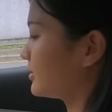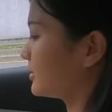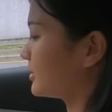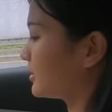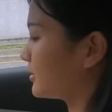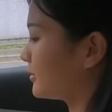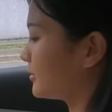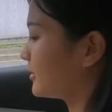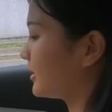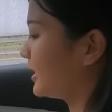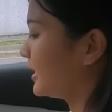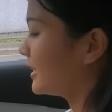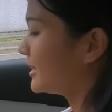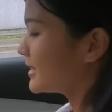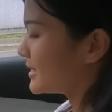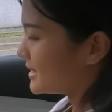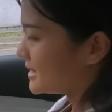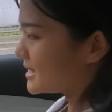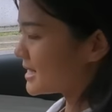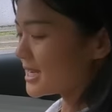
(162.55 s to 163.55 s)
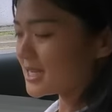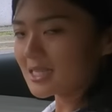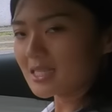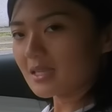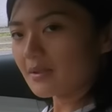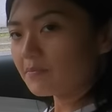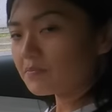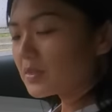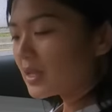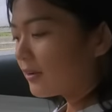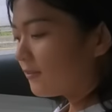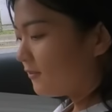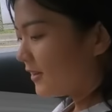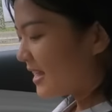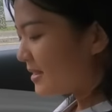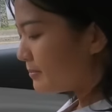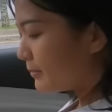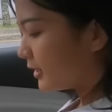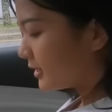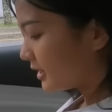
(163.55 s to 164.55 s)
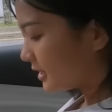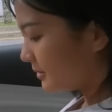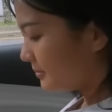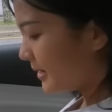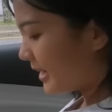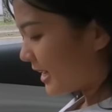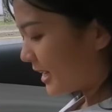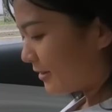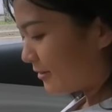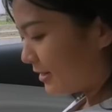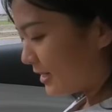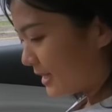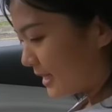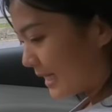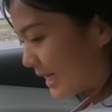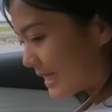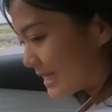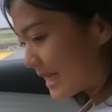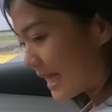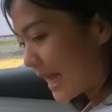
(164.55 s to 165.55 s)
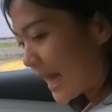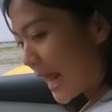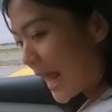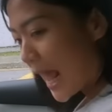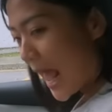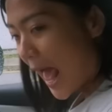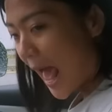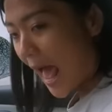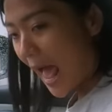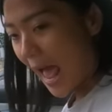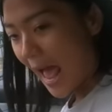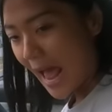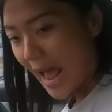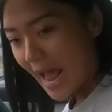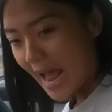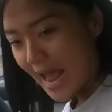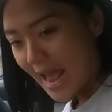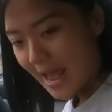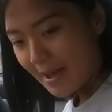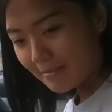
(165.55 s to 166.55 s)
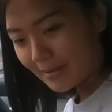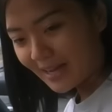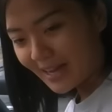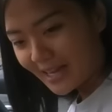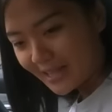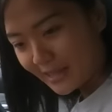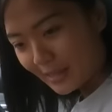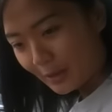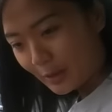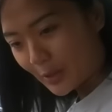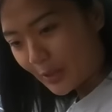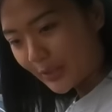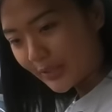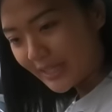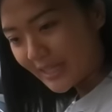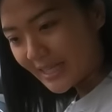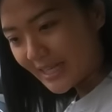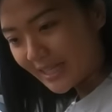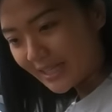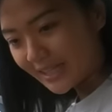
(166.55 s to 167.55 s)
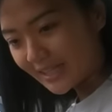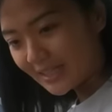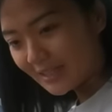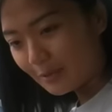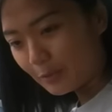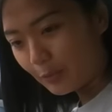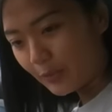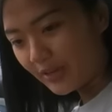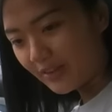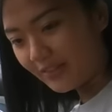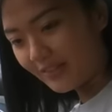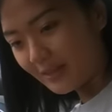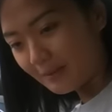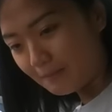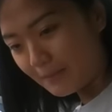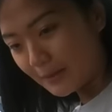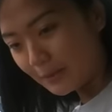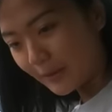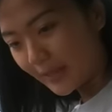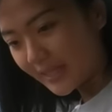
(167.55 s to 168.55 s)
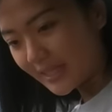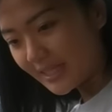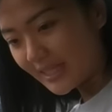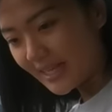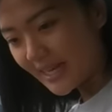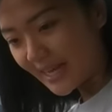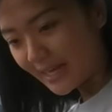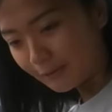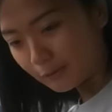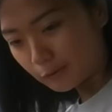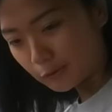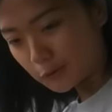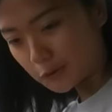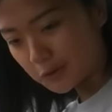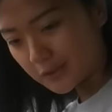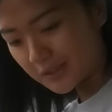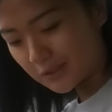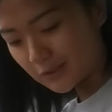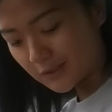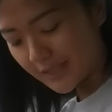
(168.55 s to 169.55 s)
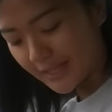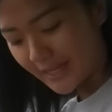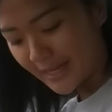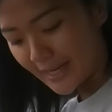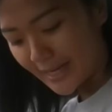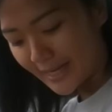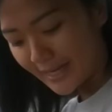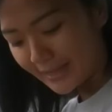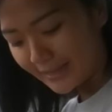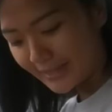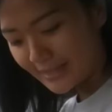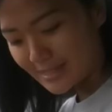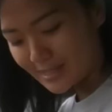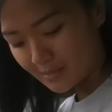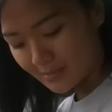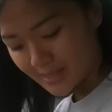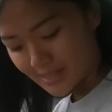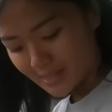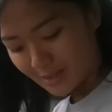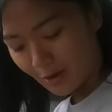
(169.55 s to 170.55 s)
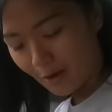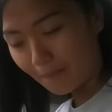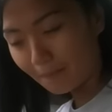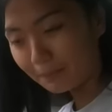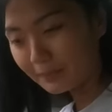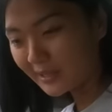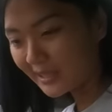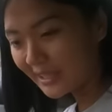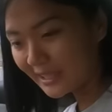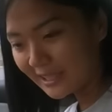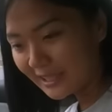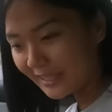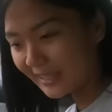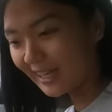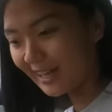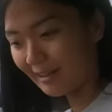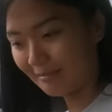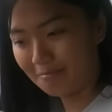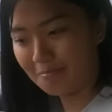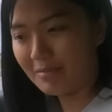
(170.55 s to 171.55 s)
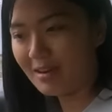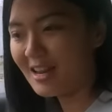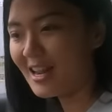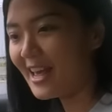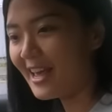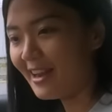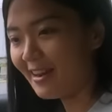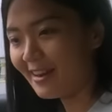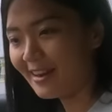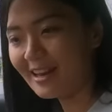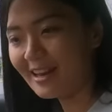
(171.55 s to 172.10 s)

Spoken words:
So that's nice. Flat bottom, and I realized that I am color coordinated with the BYD Atto 3 today, and this was completely unplanned.